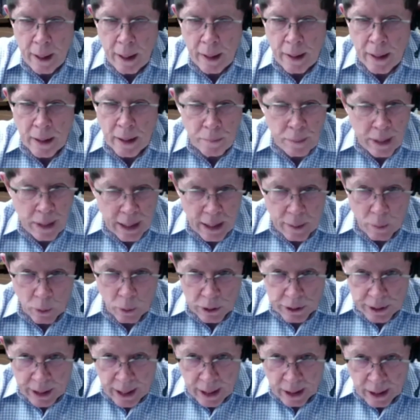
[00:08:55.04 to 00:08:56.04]
It doesn't make any
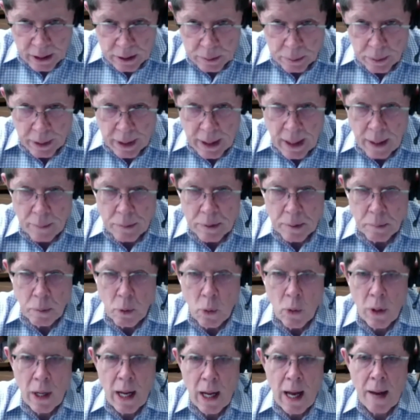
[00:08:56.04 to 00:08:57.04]
more sales, but it keeps the
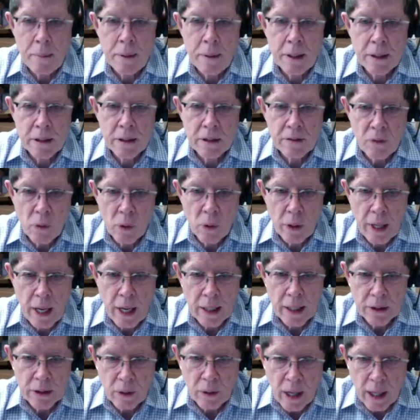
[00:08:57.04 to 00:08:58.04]
board happy because the
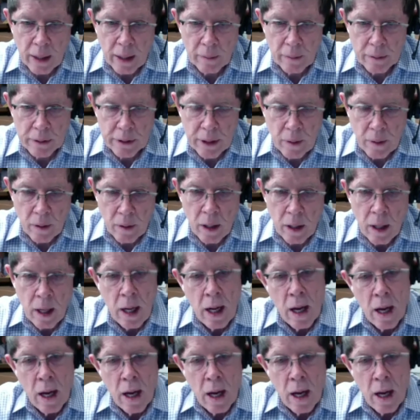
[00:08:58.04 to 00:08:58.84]
forecasts are accurate, et cetera.